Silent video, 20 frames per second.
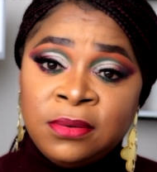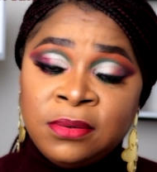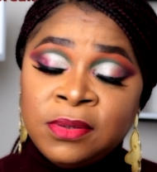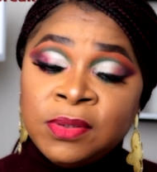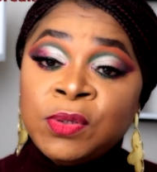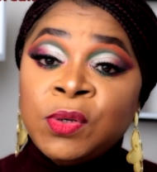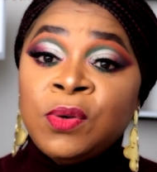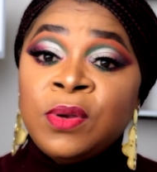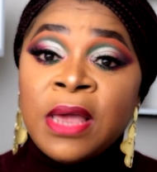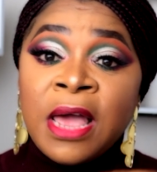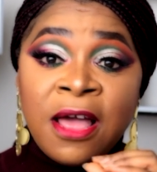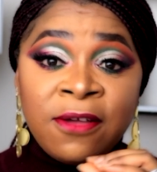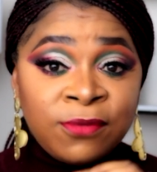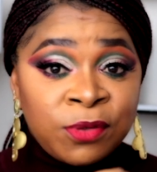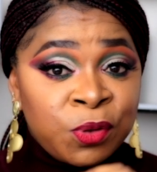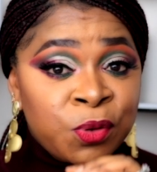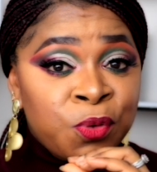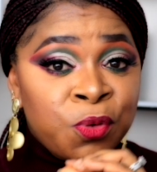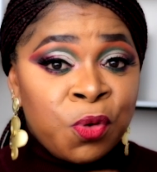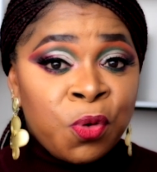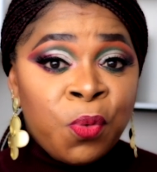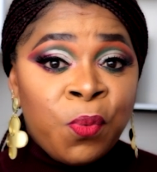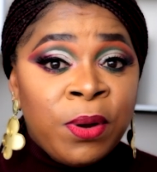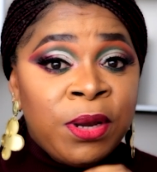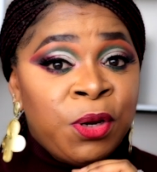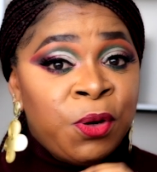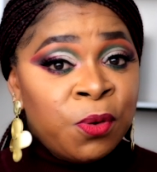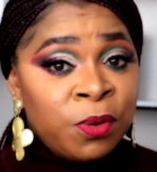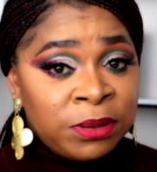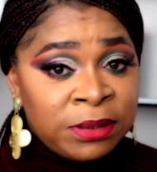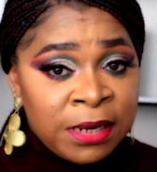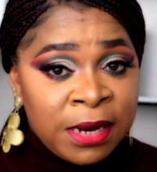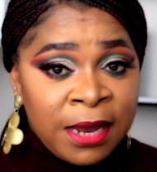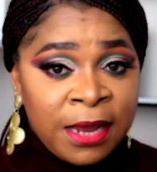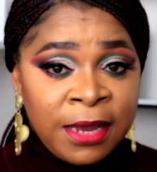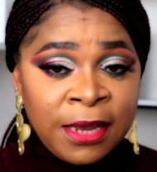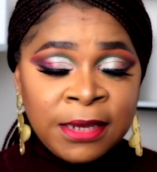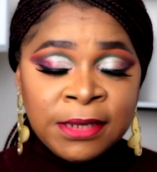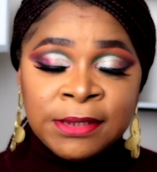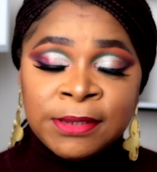So you have to know when you're
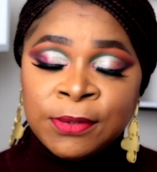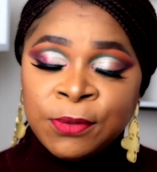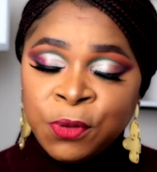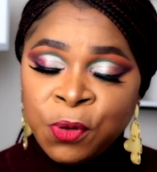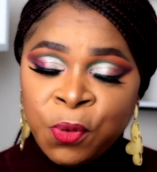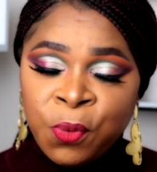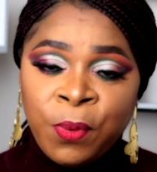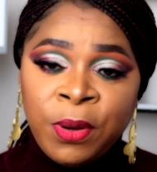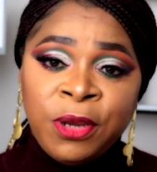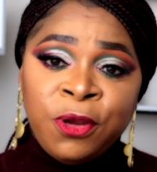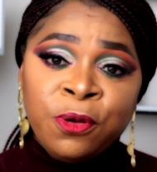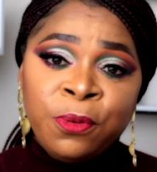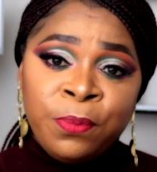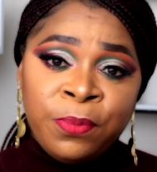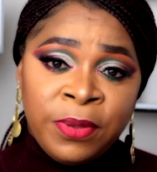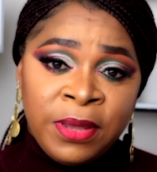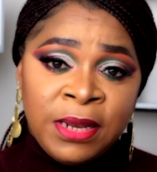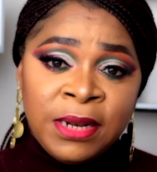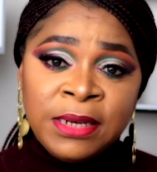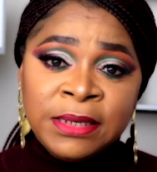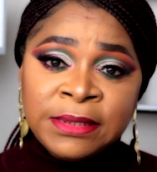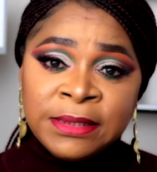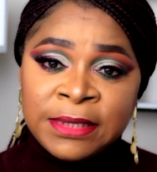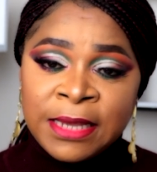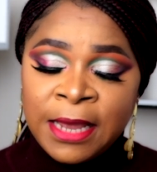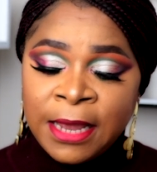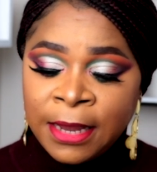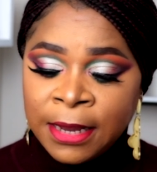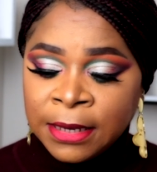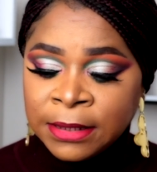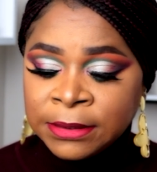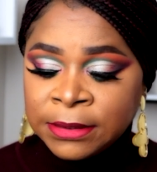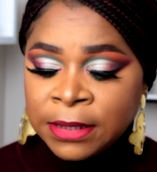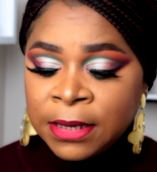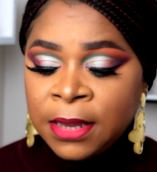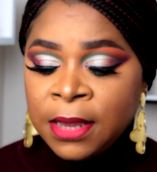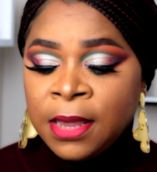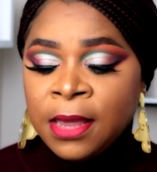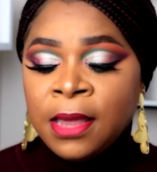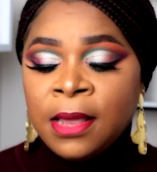tired. Know when your brain is tired.
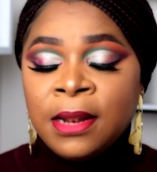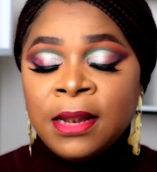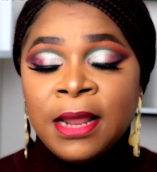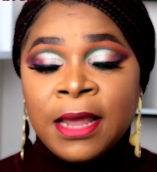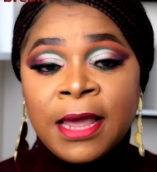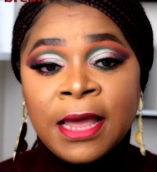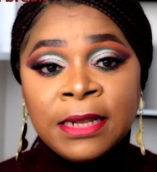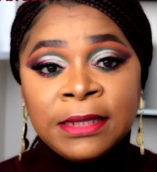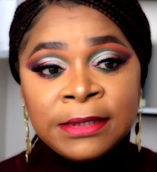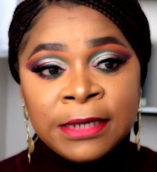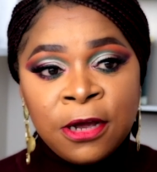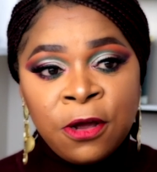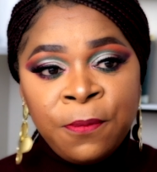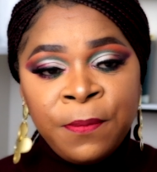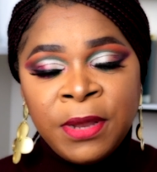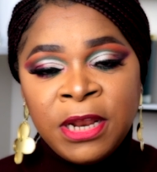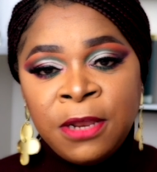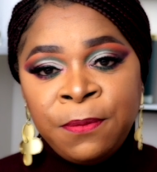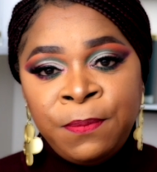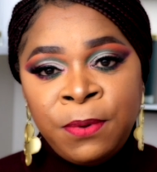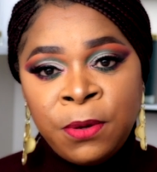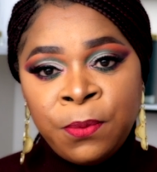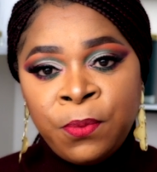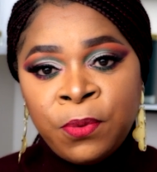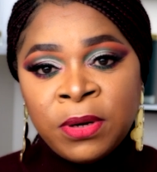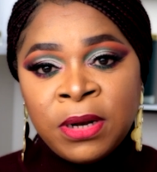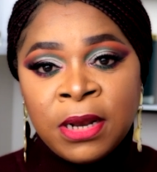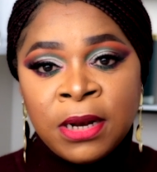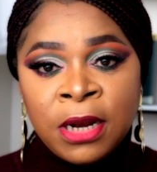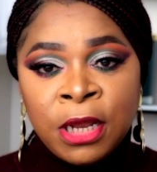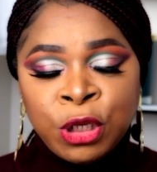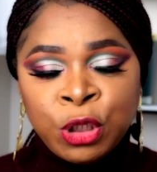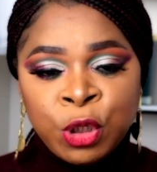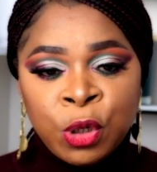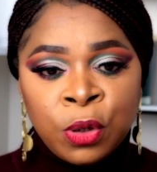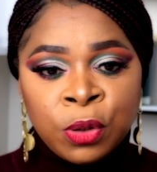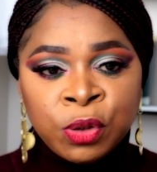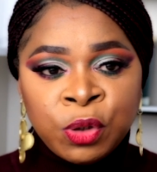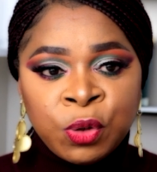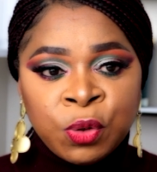Like I tell many people that I
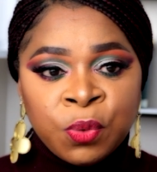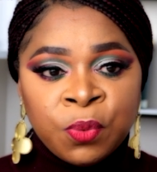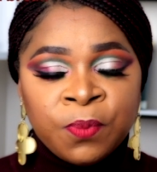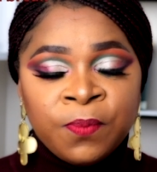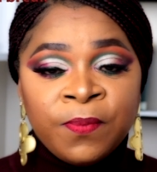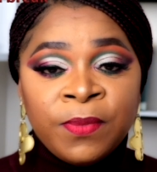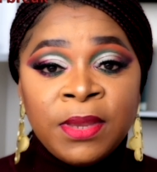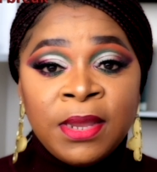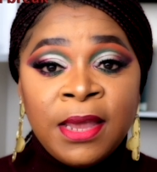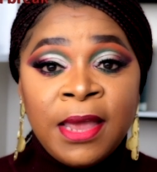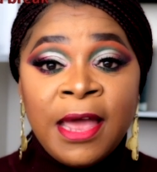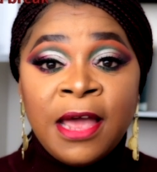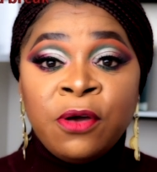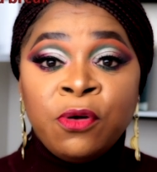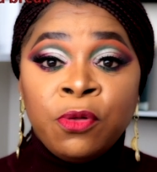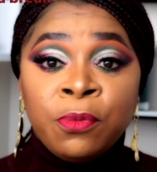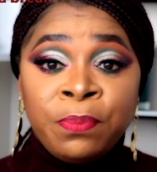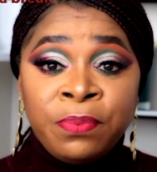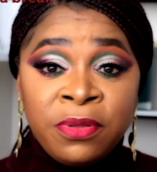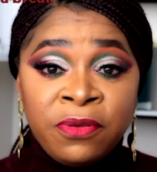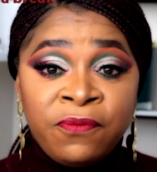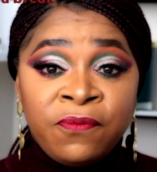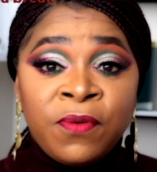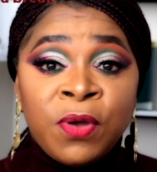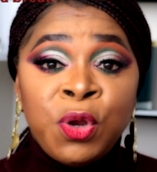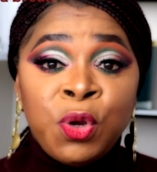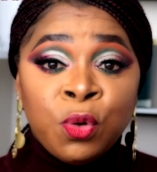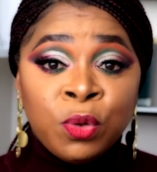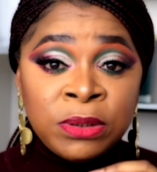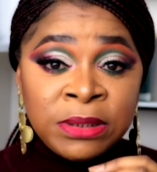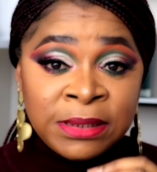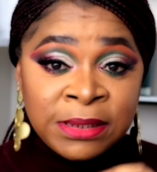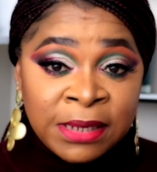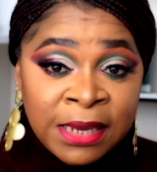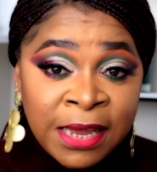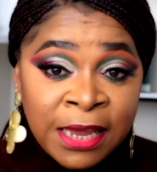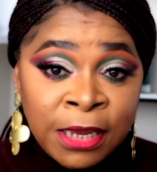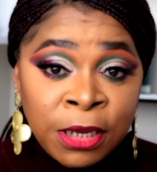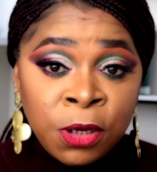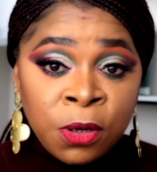talk to, I would prefer you
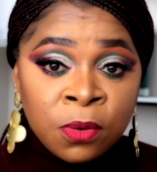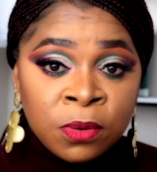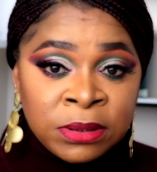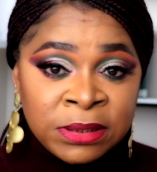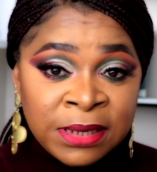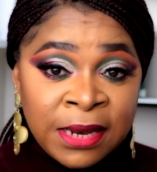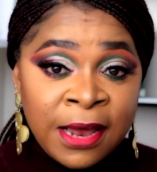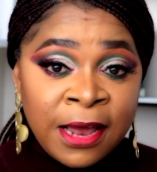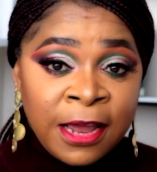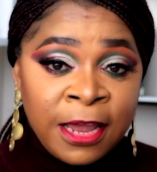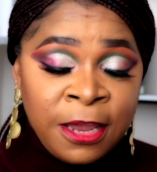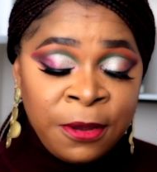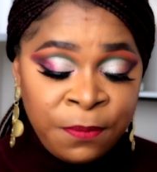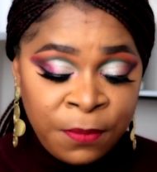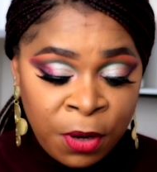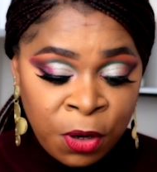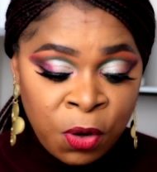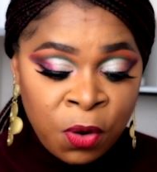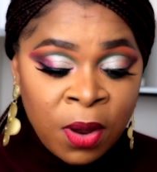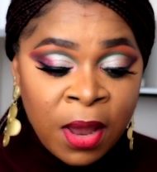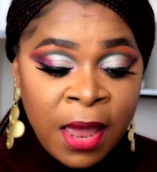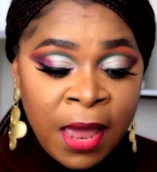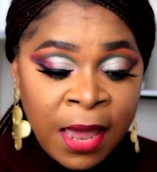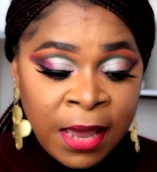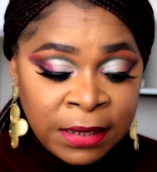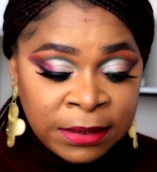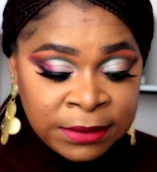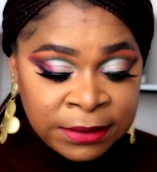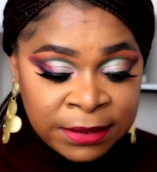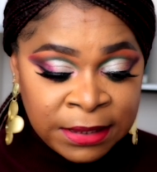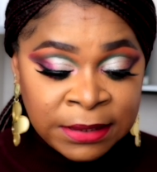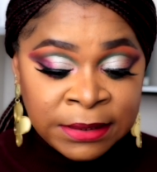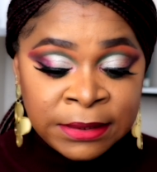take your time and you answer